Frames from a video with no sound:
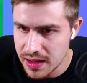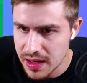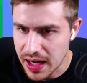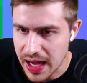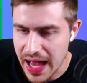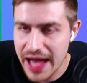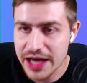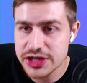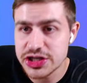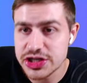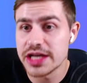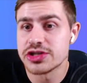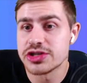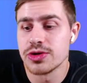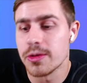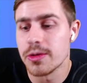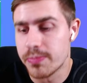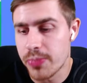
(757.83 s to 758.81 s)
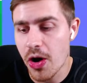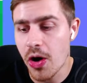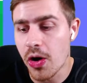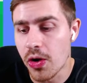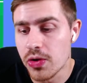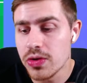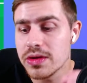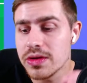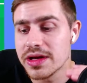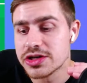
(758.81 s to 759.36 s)
Actually, let's do a
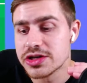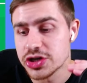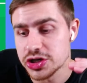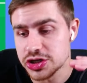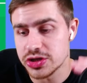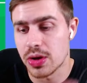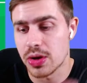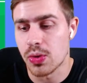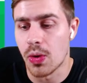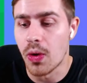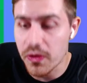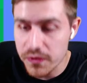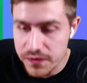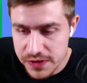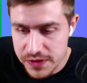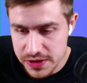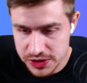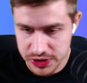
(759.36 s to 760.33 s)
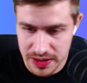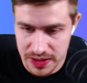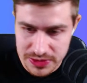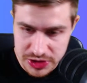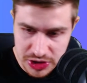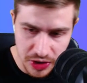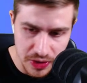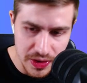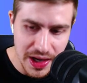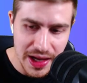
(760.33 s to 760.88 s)
poll to start off the stream.
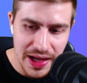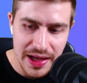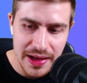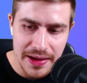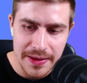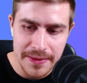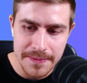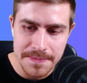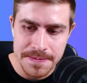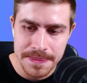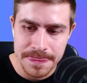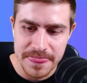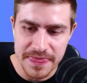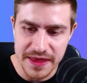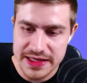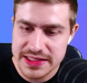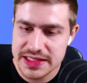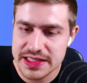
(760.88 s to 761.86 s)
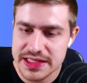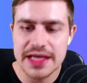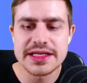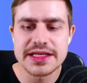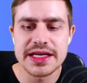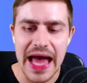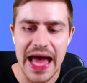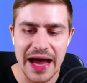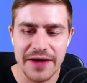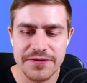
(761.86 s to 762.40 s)
So this
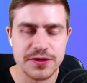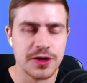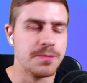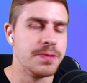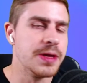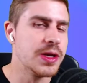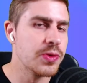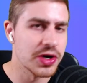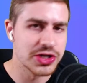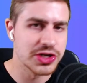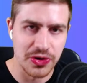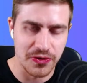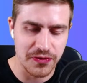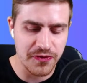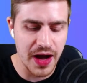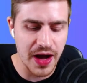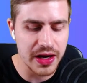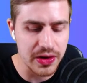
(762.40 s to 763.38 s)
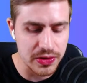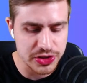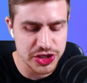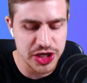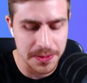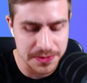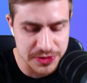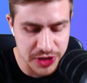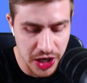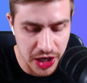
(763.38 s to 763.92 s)
doesn't have to be what your final
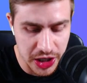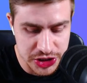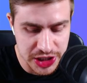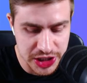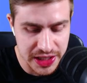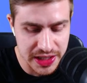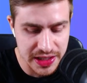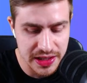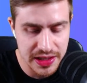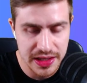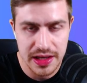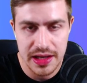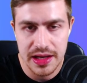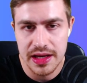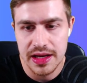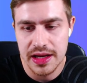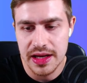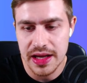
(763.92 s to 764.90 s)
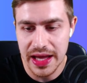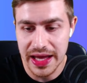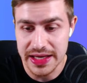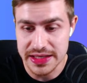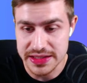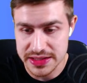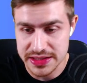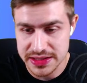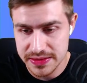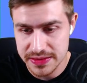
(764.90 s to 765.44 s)
chip strategy
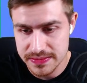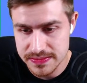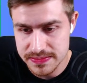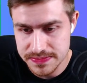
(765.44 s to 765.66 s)
is.